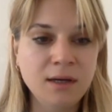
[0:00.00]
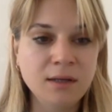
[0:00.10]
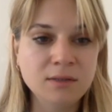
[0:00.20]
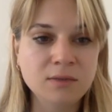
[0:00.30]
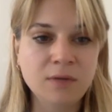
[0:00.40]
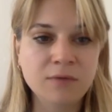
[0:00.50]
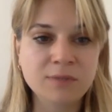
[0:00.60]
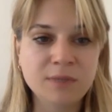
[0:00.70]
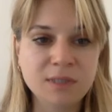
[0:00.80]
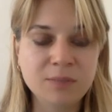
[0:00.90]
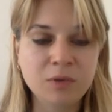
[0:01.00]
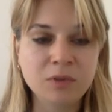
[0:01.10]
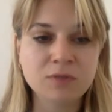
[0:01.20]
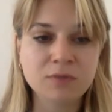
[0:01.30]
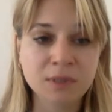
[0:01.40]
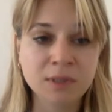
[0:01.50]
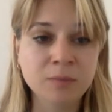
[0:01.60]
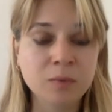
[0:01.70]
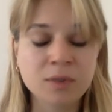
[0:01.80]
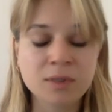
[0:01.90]
So that risk-based approach is really
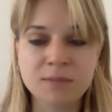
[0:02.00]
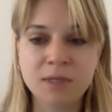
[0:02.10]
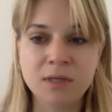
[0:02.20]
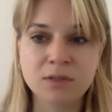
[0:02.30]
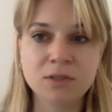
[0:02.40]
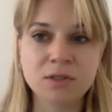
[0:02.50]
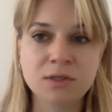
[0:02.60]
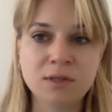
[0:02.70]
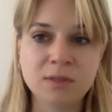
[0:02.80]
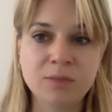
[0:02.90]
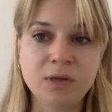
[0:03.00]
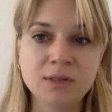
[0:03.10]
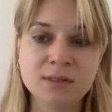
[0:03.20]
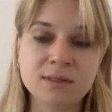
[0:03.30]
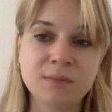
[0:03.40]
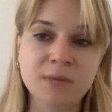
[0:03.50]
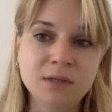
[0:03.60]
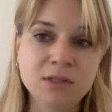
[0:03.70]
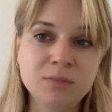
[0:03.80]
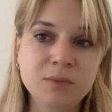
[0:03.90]
important to making sure that the process is
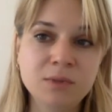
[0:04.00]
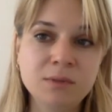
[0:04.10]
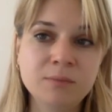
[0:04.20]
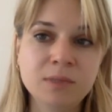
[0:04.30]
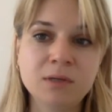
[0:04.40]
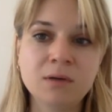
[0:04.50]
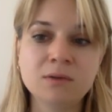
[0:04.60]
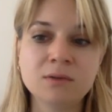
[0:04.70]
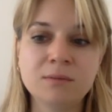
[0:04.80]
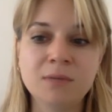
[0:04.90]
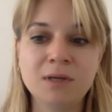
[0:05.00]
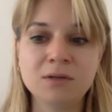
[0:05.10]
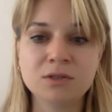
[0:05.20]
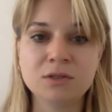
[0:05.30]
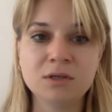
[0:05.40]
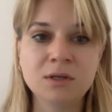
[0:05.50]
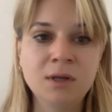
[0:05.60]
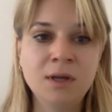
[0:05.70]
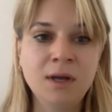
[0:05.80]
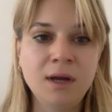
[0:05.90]
manageable, but then also to making sure
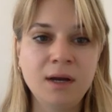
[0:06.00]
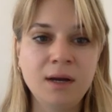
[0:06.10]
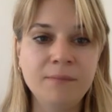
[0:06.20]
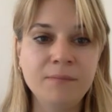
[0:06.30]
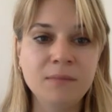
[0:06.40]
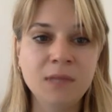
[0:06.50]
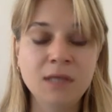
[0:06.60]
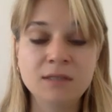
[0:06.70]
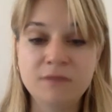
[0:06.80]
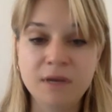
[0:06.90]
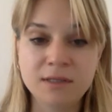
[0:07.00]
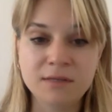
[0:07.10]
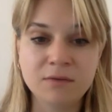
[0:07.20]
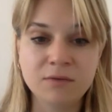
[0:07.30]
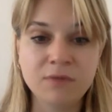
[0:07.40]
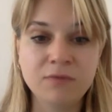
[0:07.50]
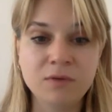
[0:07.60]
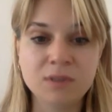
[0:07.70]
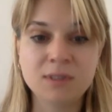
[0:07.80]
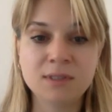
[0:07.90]
it's effective and really
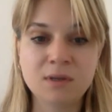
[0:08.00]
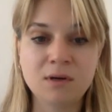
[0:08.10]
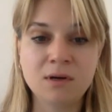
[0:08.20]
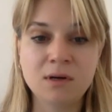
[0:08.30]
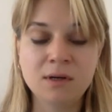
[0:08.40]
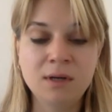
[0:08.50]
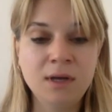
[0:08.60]
focuses on